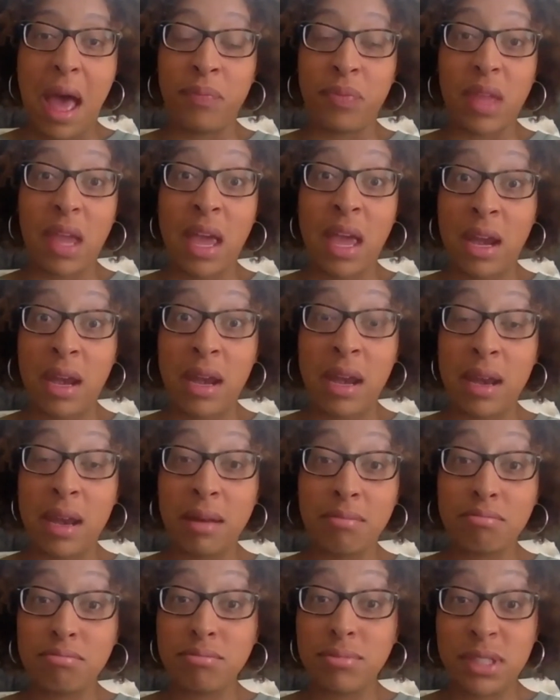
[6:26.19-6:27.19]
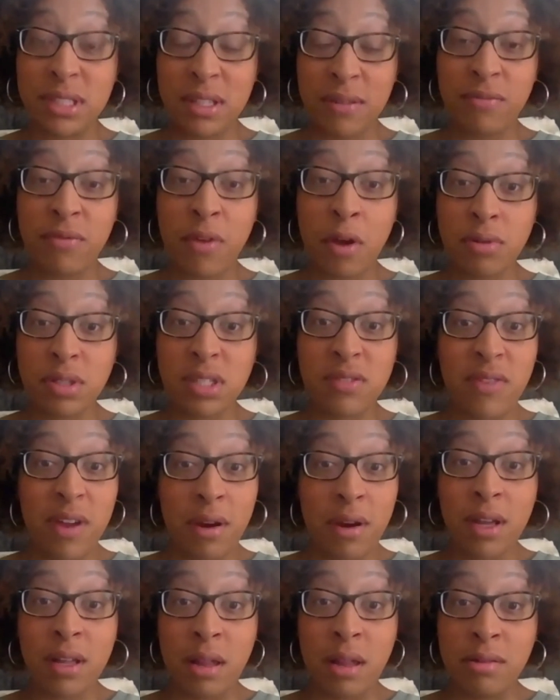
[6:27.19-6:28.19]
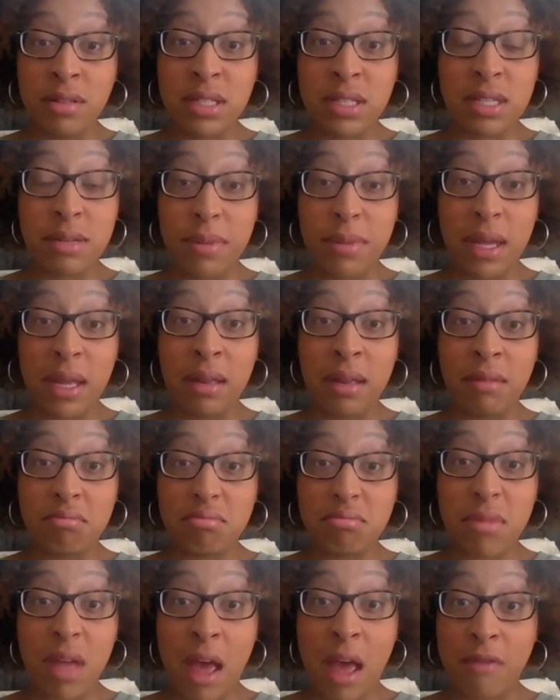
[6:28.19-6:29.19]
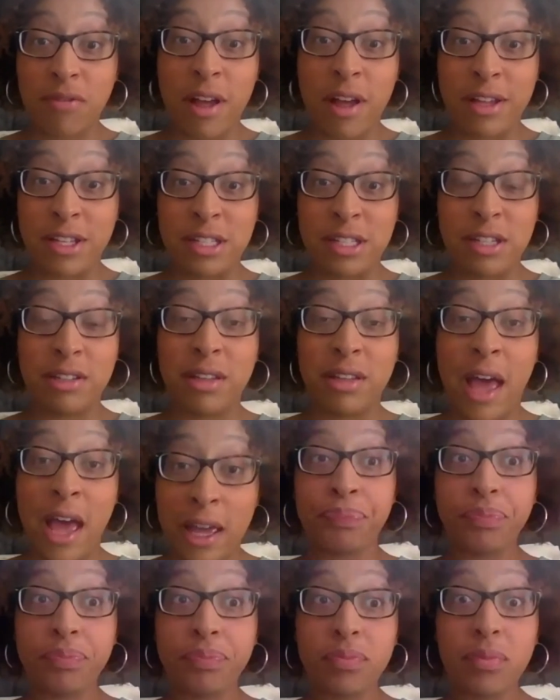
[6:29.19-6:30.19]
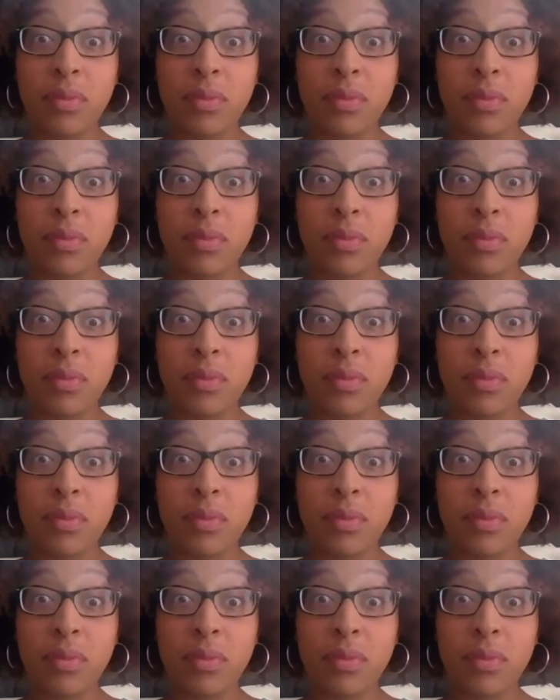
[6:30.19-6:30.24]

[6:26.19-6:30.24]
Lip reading: And some folks very close to me have lost their lives